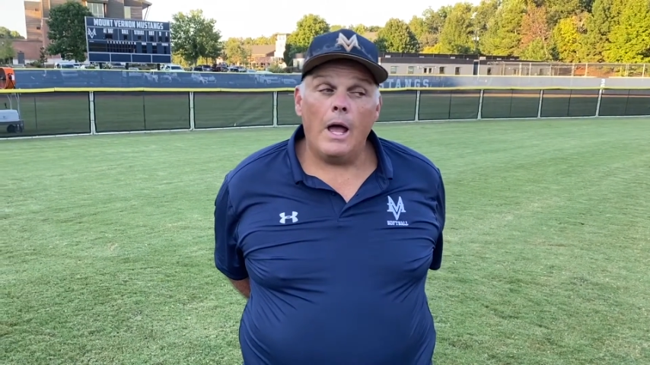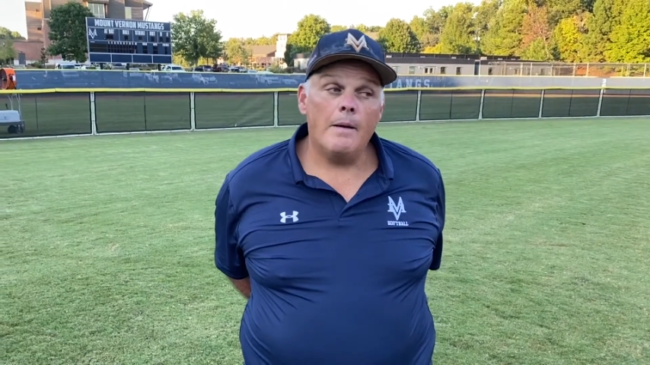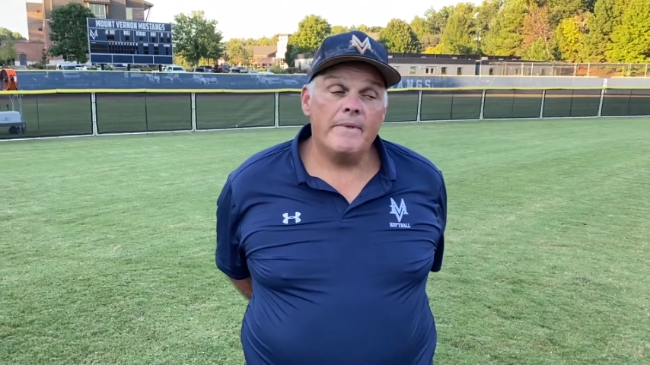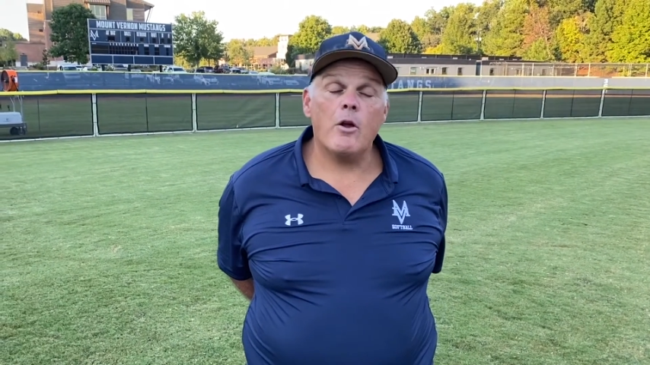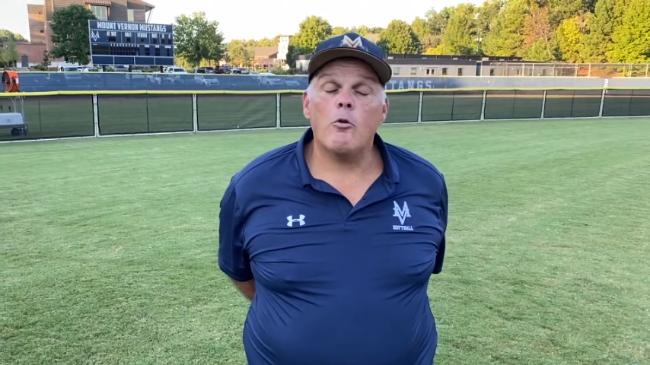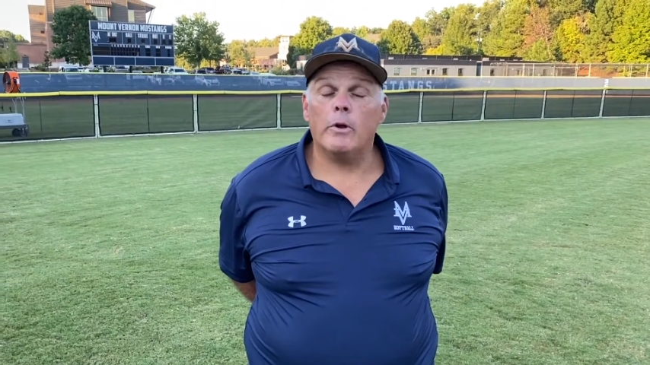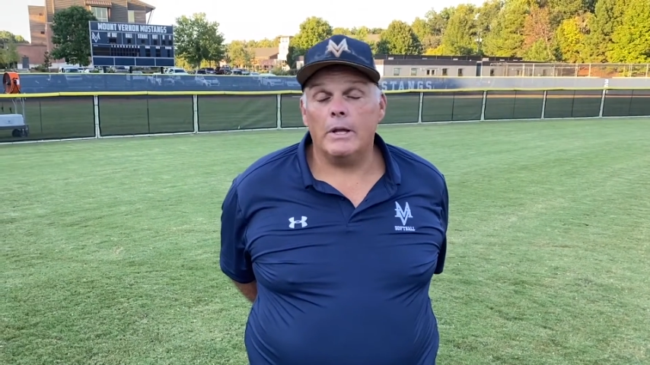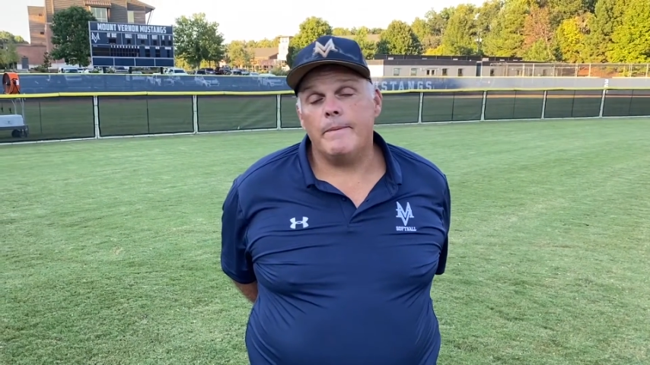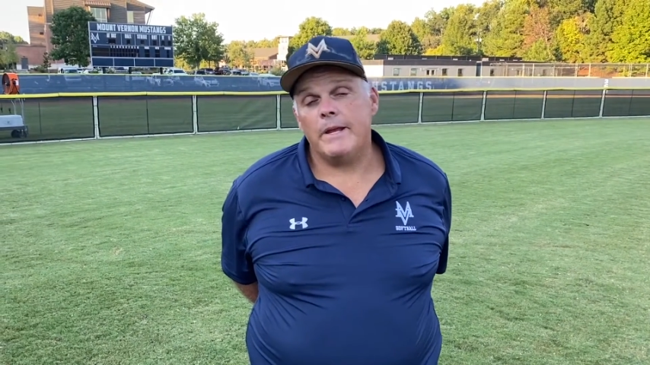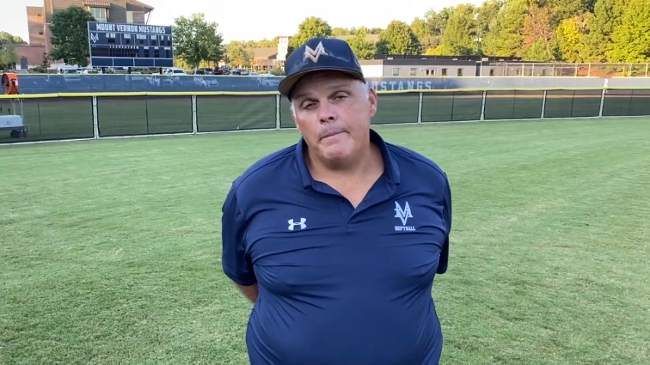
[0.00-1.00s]
They were
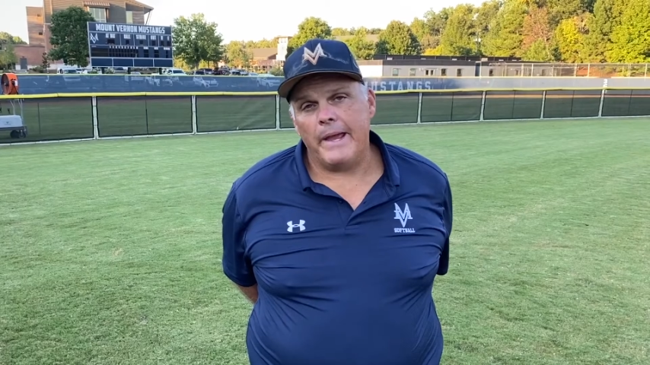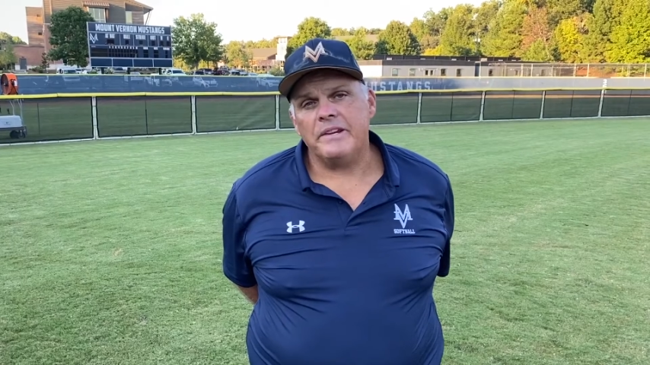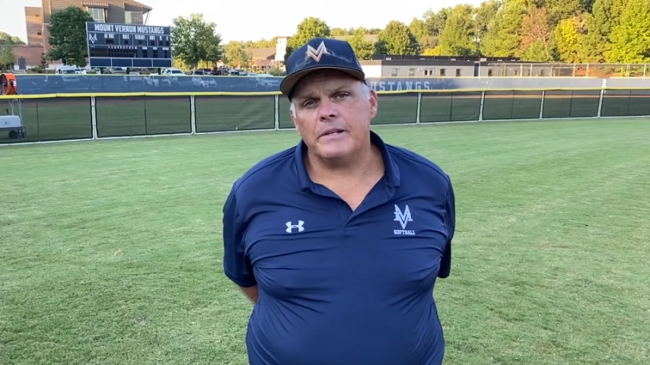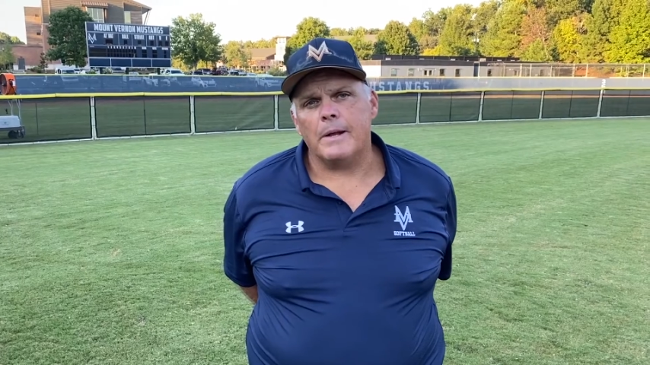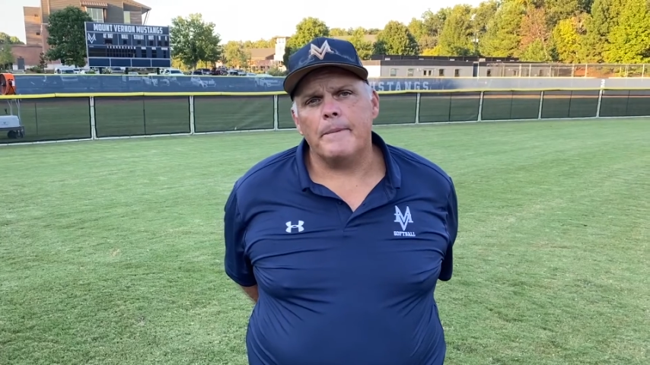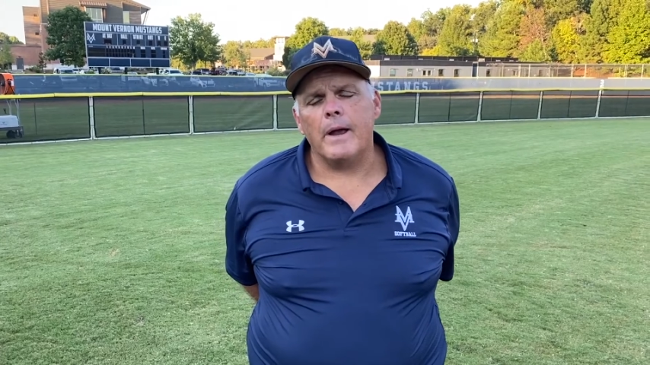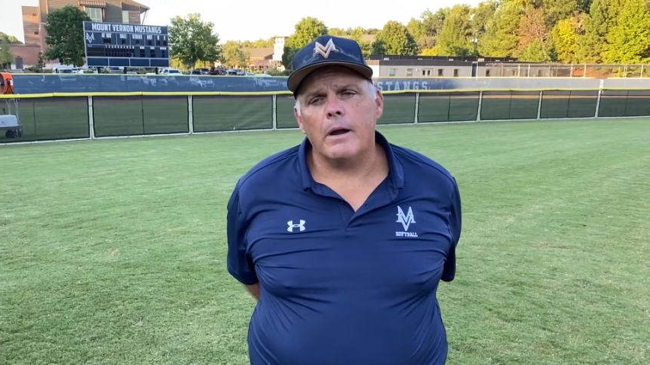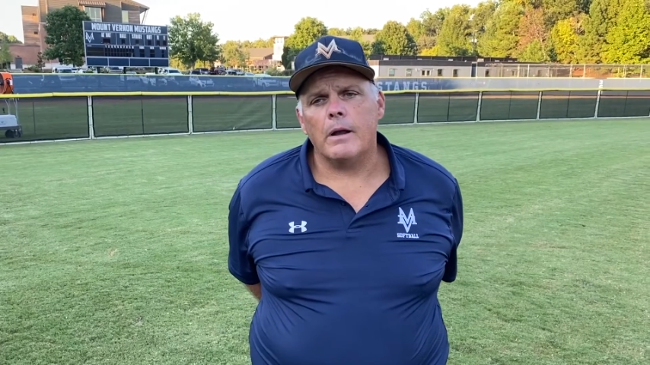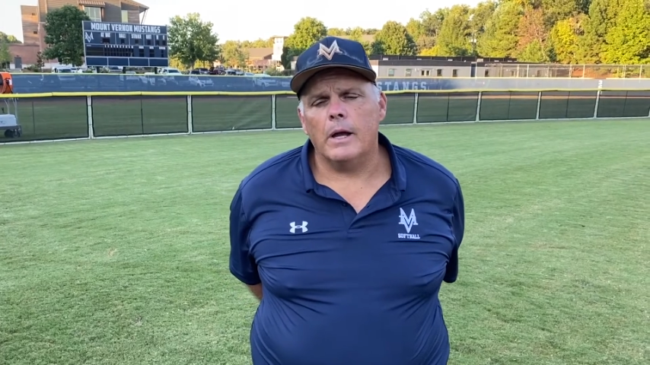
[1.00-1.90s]
really being patient up there.